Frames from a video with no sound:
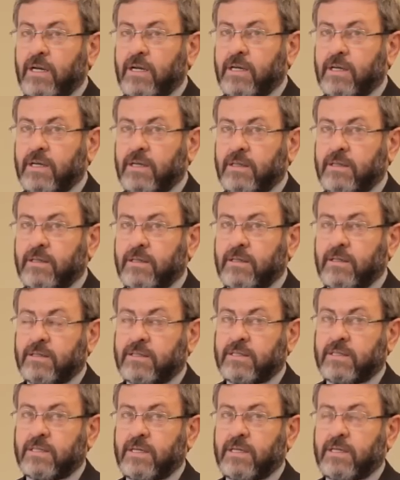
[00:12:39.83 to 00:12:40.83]
Let
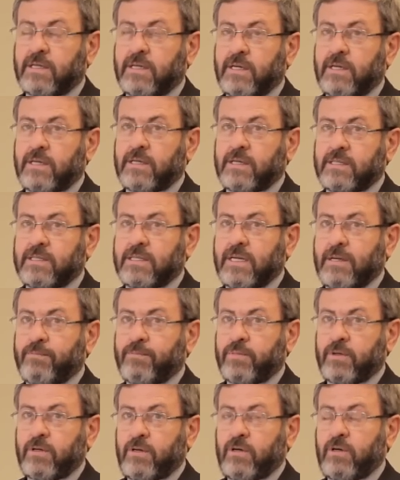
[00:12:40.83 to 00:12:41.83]
us take an
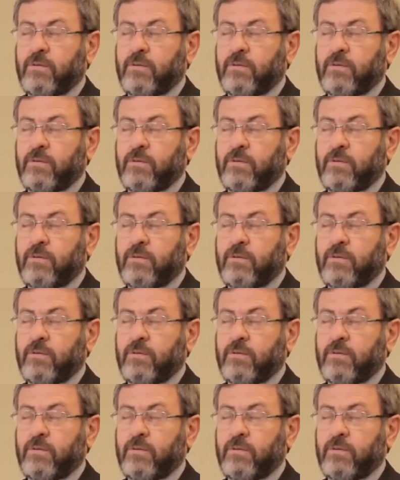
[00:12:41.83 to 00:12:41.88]
example.